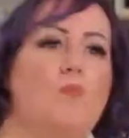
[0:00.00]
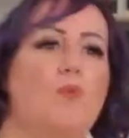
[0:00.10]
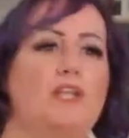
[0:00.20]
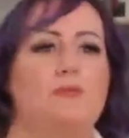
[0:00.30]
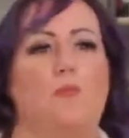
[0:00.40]

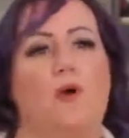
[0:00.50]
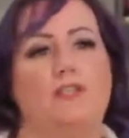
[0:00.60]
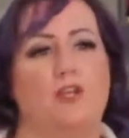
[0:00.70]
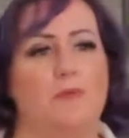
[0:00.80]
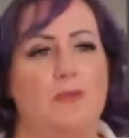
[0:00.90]
which
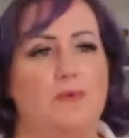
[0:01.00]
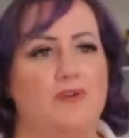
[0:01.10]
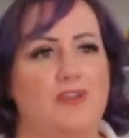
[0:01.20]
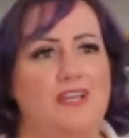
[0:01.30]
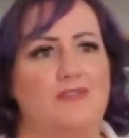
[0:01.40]
ones are people
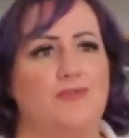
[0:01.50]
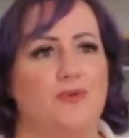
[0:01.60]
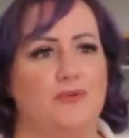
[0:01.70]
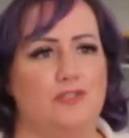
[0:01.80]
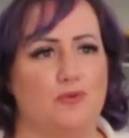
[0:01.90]
clicking
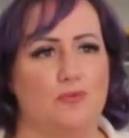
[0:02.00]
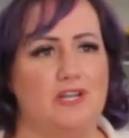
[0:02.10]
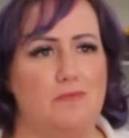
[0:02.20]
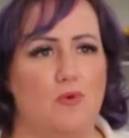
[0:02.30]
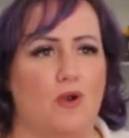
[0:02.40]
through to
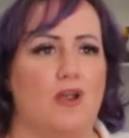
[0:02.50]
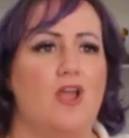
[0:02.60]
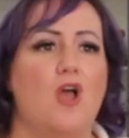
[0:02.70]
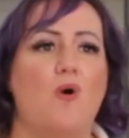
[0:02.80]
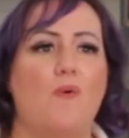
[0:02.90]
read more.
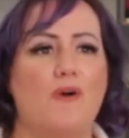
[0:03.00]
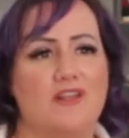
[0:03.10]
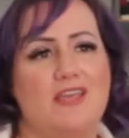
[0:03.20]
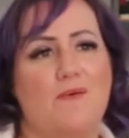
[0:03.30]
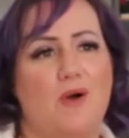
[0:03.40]
What
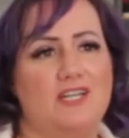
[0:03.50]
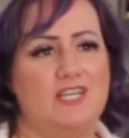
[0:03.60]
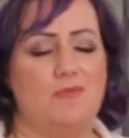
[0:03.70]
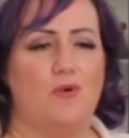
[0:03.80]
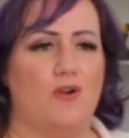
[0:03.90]
are they
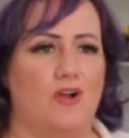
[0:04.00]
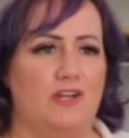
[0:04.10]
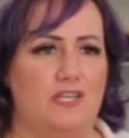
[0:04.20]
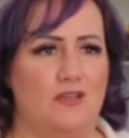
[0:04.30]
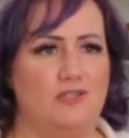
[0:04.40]
watching more
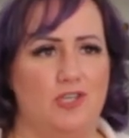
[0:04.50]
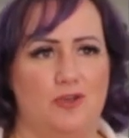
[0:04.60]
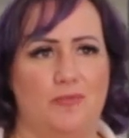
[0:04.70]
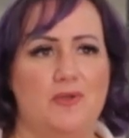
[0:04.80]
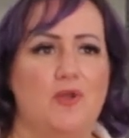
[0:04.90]
on
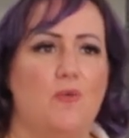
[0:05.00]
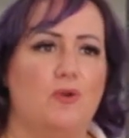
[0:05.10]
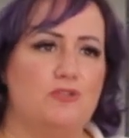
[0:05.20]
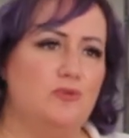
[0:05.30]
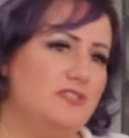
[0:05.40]
YouTube?
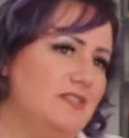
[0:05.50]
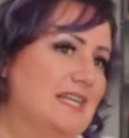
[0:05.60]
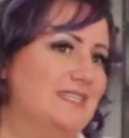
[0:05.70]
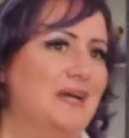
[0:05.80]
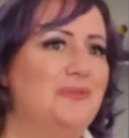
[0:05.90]
Which ones are
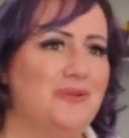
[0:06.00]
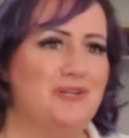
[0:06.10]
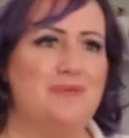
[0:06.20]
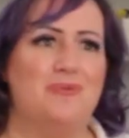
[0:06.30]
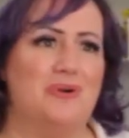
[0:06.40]
they
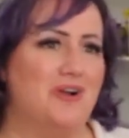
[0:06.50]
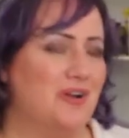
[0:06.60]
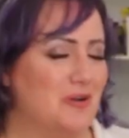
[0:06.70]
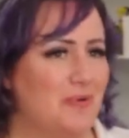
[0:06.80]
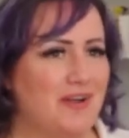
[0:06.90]
downloading more on our